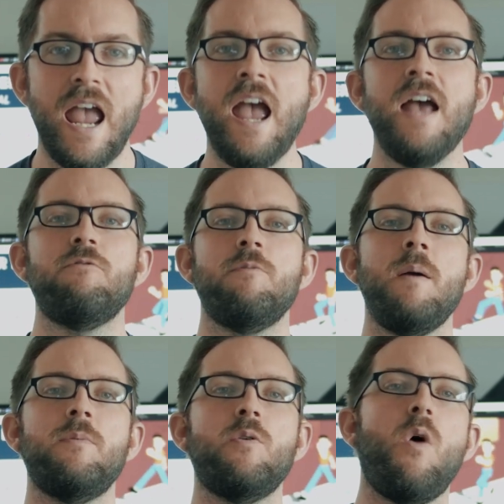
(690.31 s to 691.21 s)
And
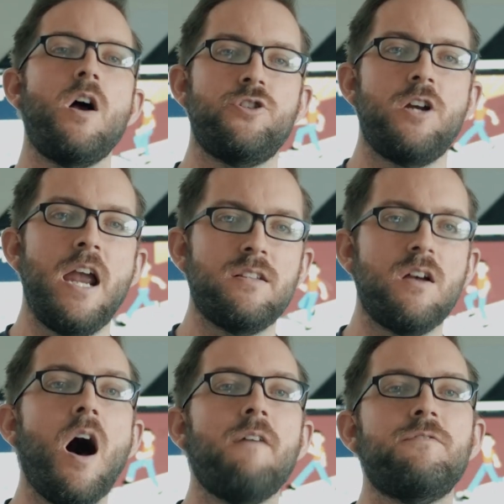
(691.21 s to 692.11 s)
remember to wash your hands
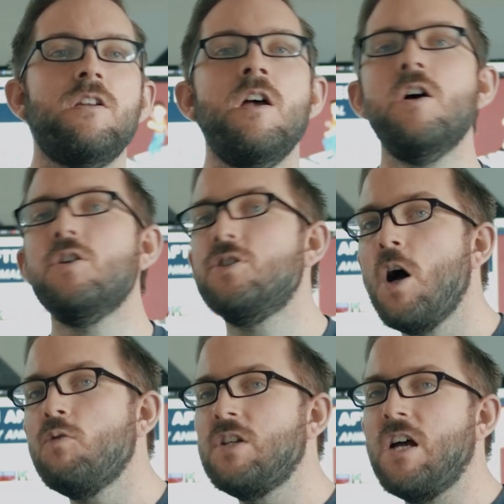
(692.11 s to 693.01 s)
often,
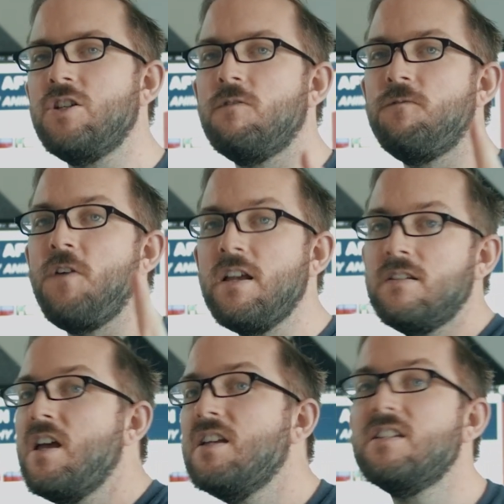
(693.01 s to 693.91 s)
don't touch your
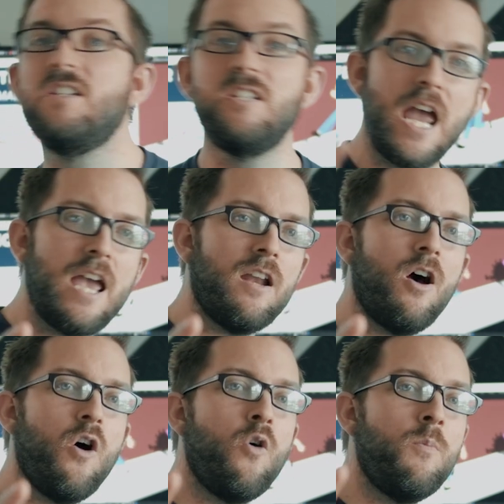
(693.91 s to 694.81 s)
face, stay at
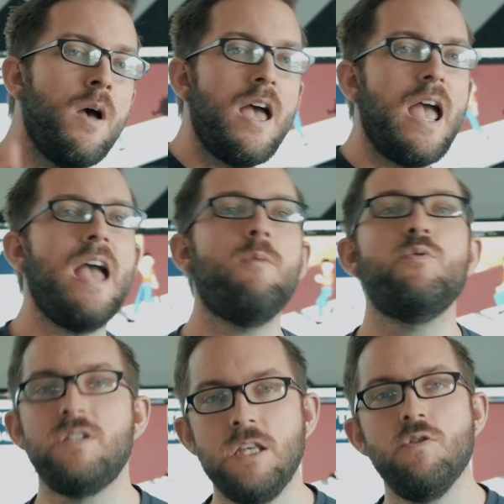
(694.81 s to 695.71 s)
home, and
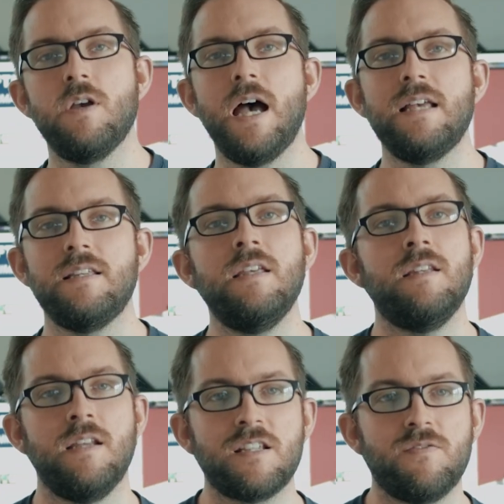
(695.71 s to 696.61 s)
we'll see you guys in
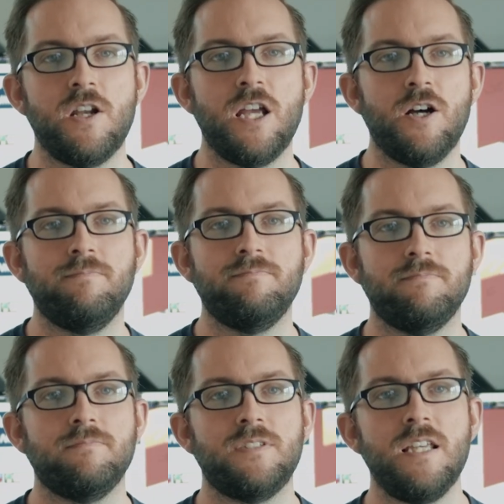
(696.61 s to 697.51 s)
the next video.
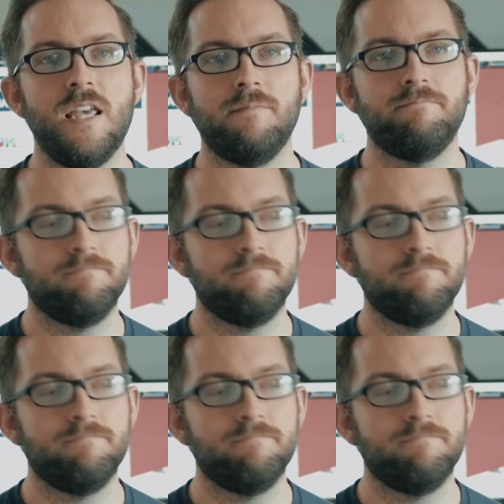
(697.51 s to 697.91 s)
See ya.